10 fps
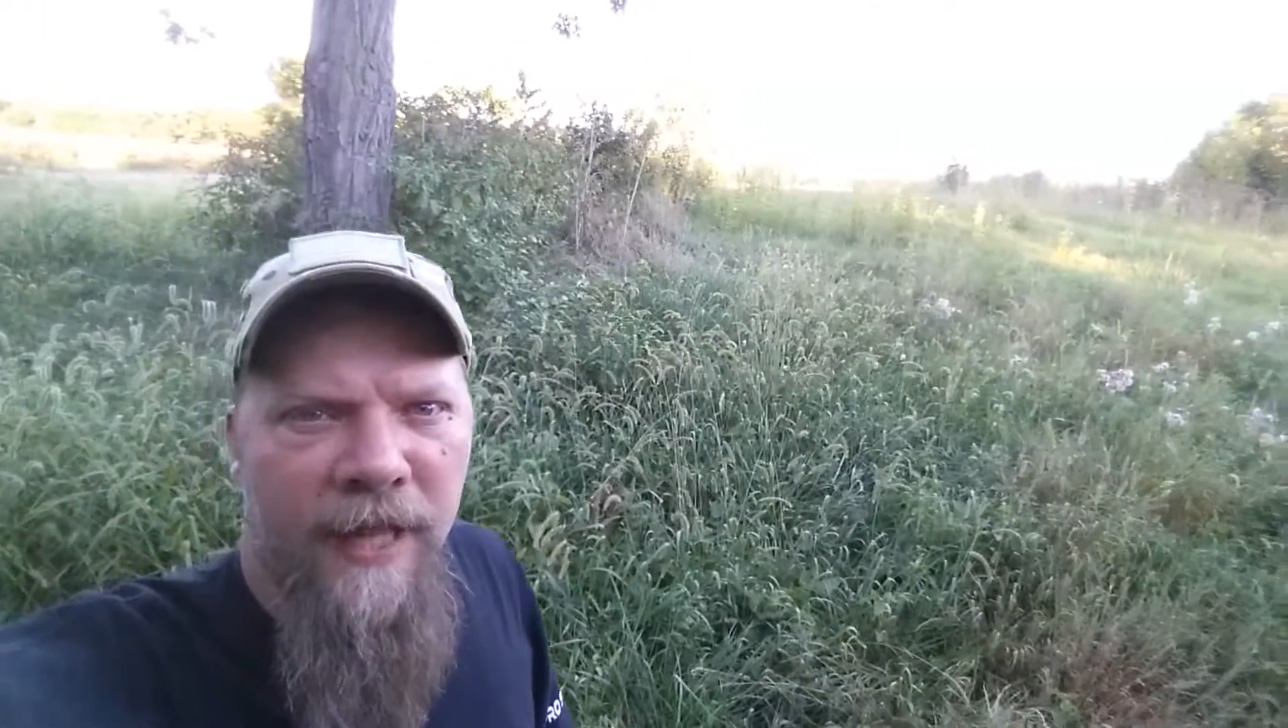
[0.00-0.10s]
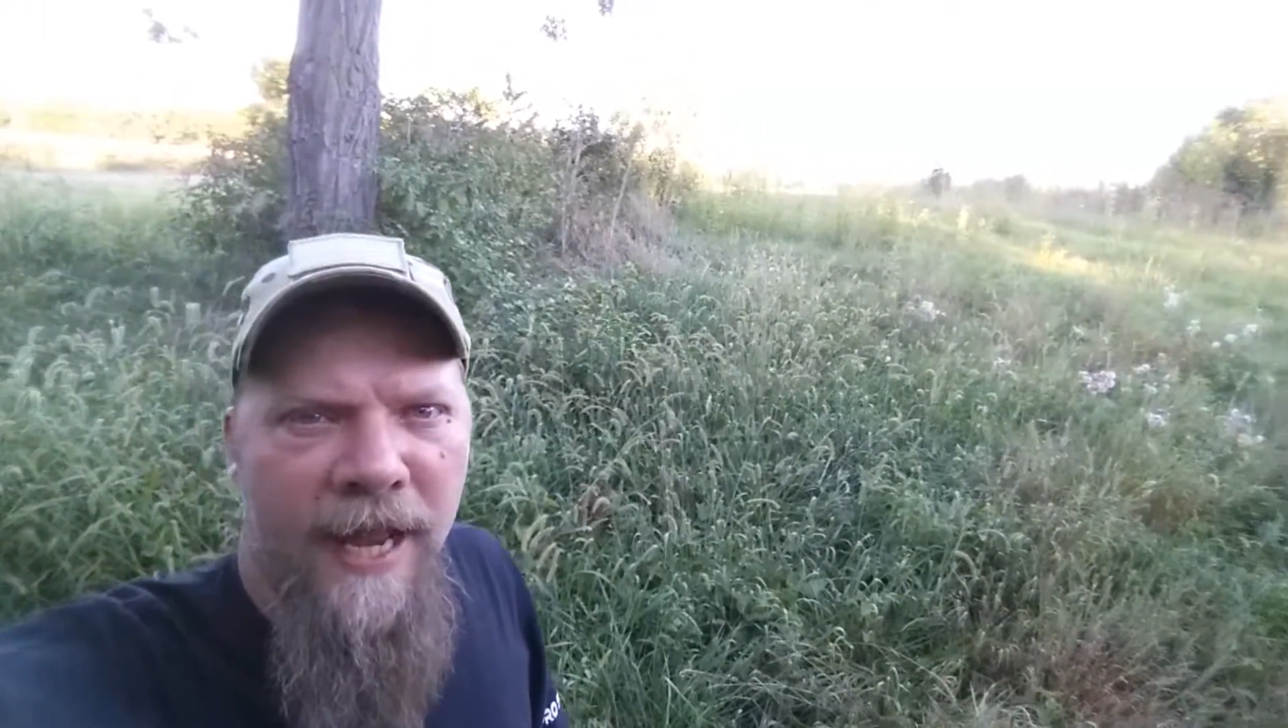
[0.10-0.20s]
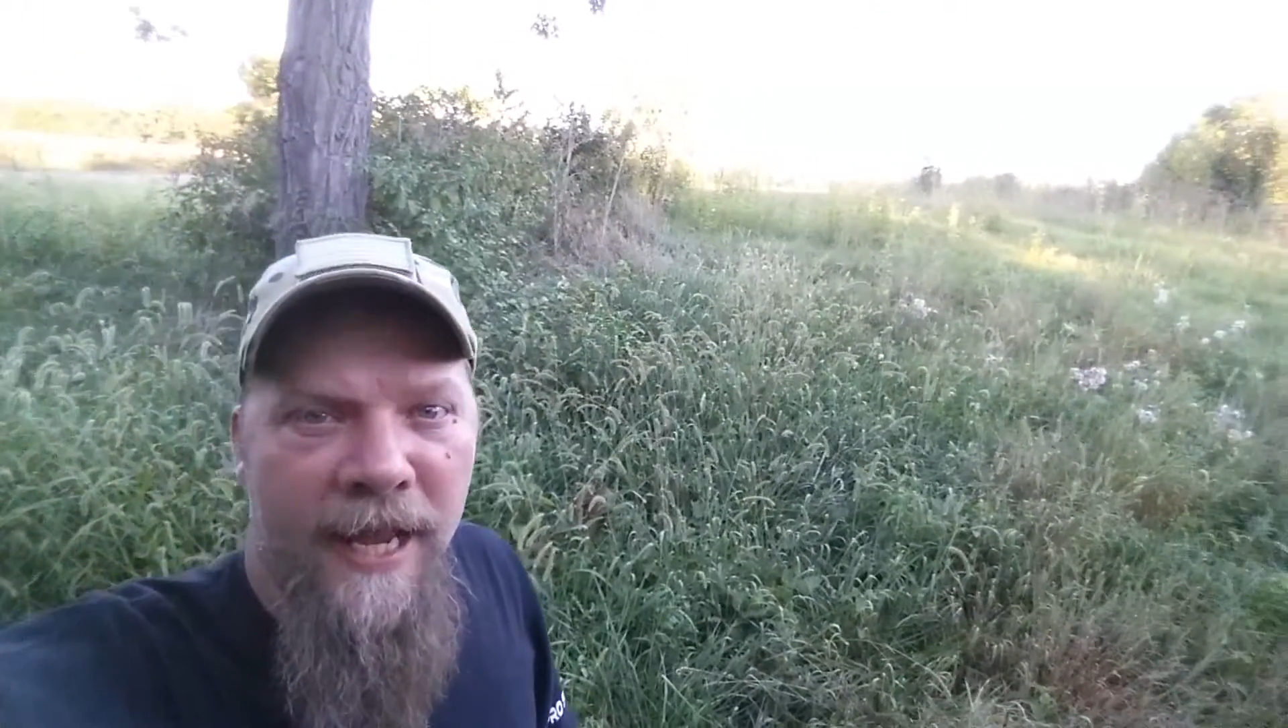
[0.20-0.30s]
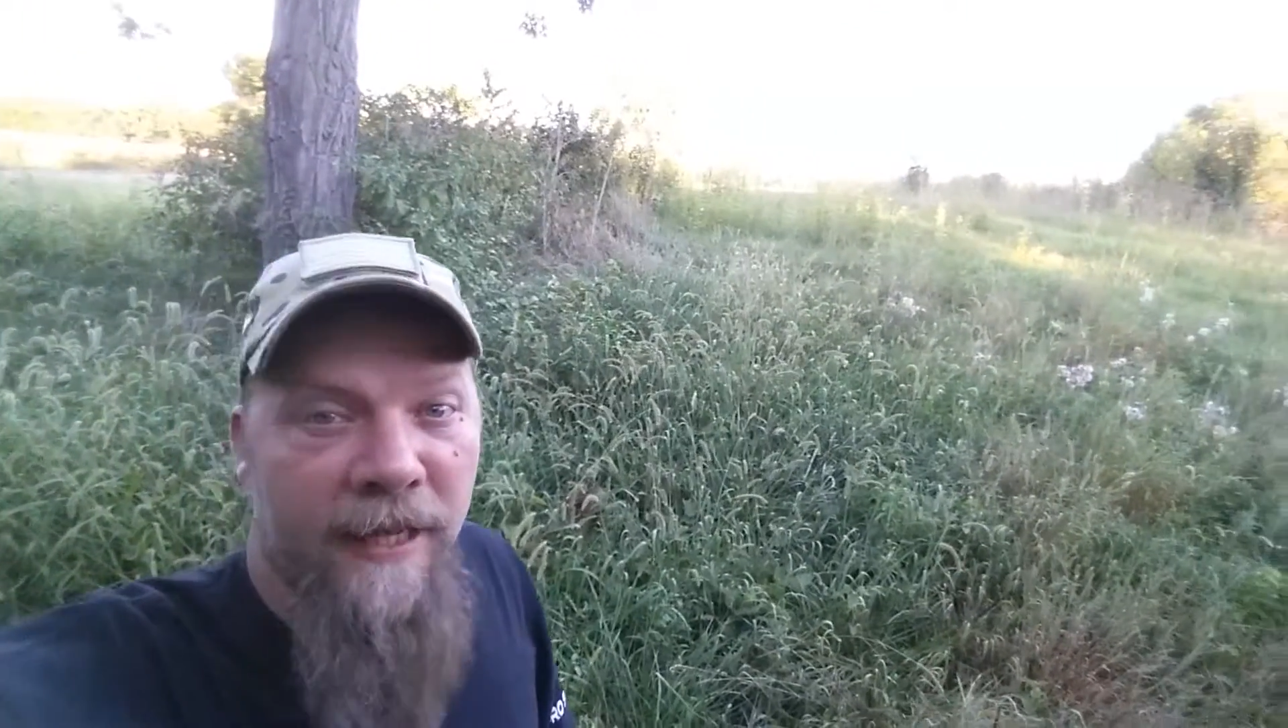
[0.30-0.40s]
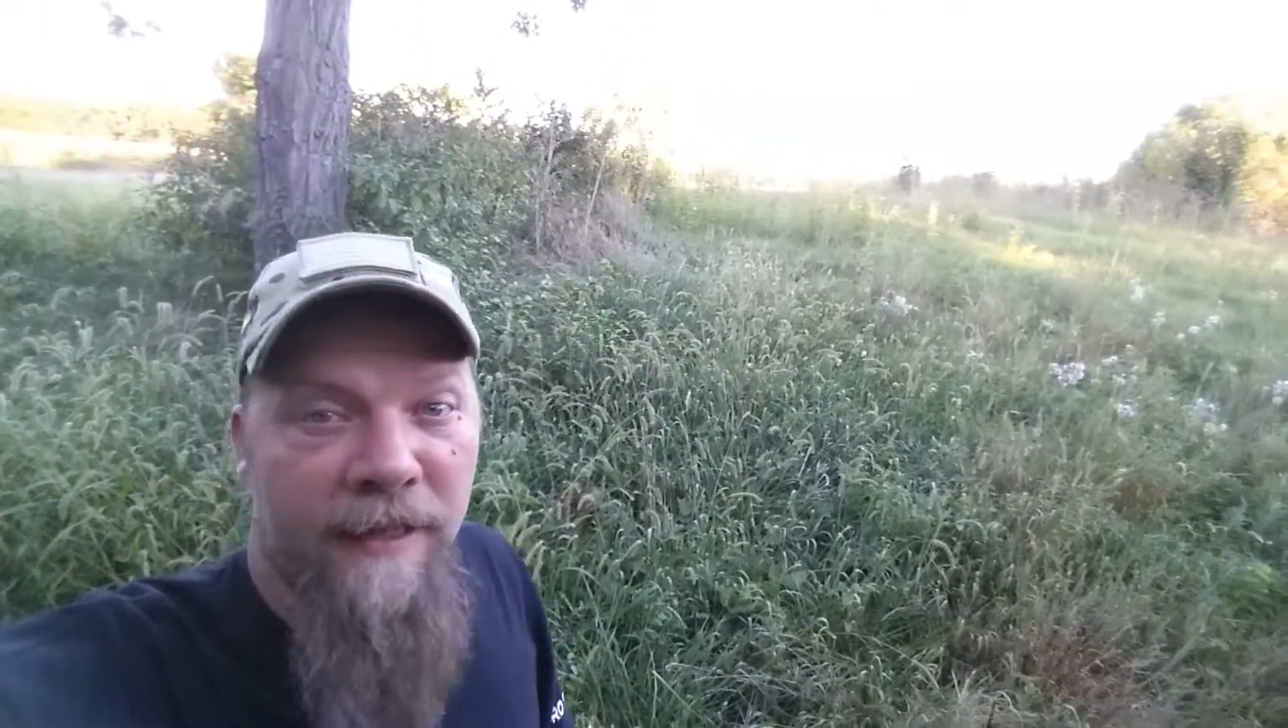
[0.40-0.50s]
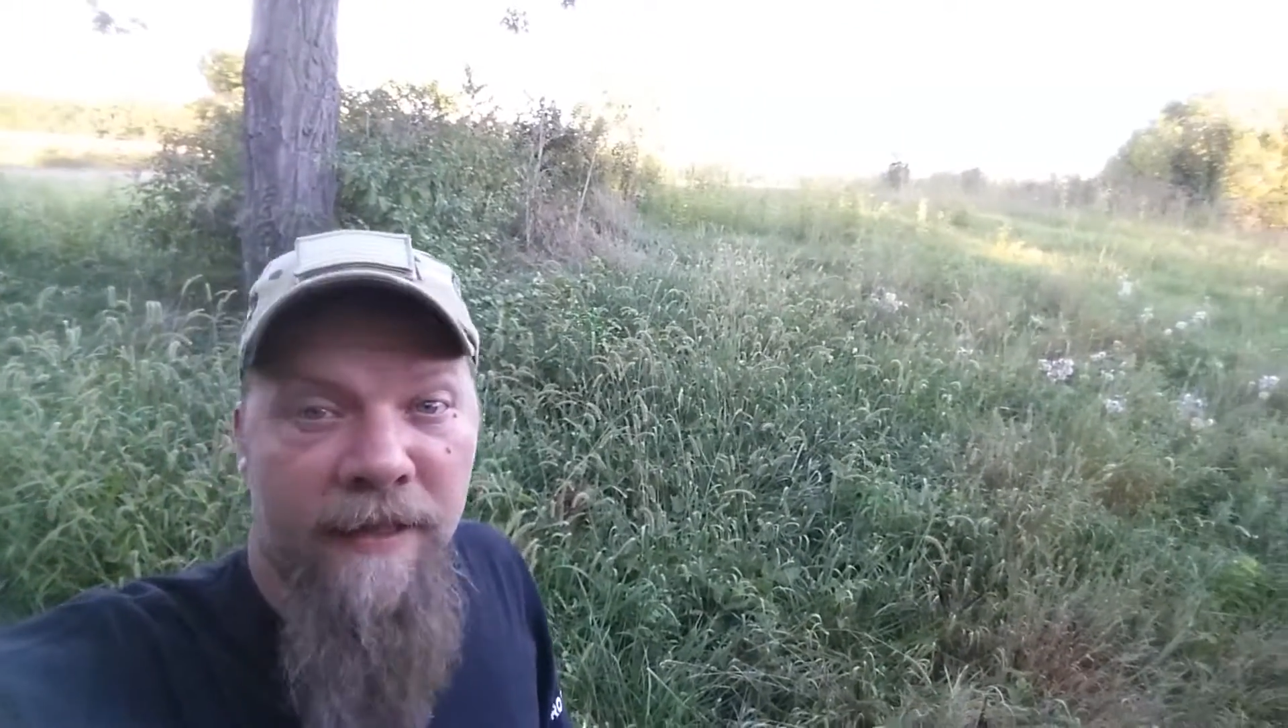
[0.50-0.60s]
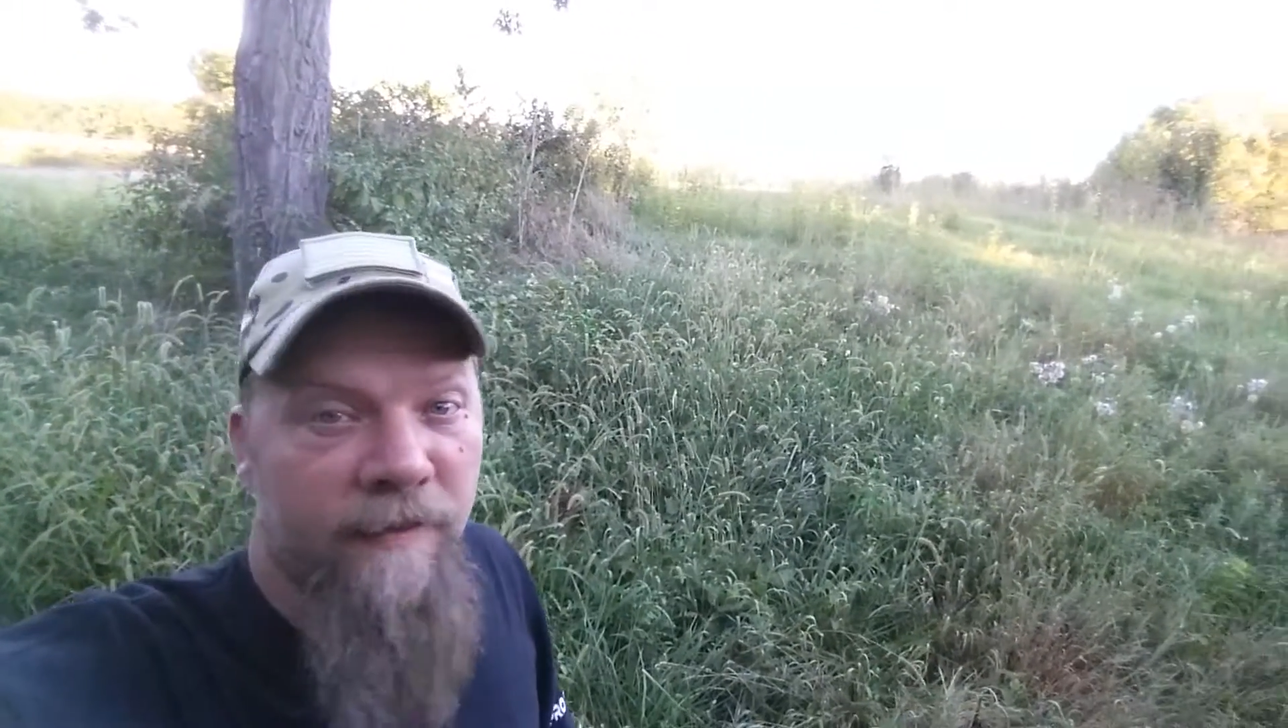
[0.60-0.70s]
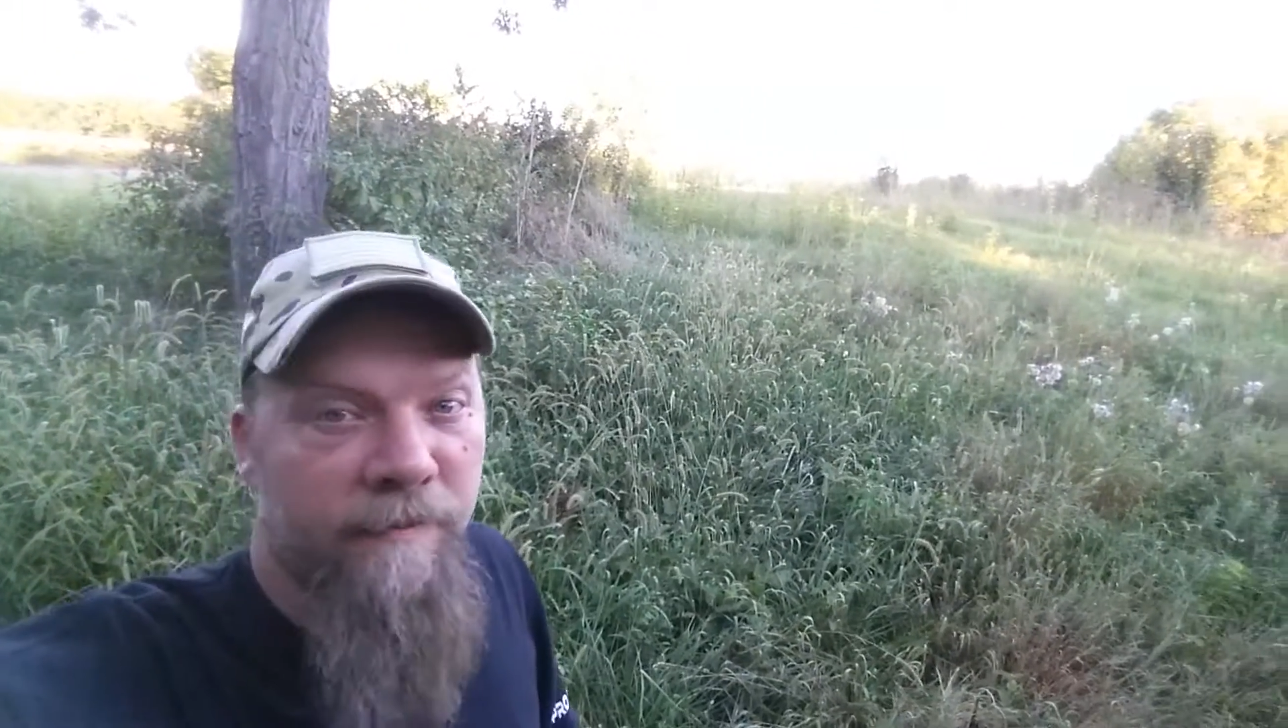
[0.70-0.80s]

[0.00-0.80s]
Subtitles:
land.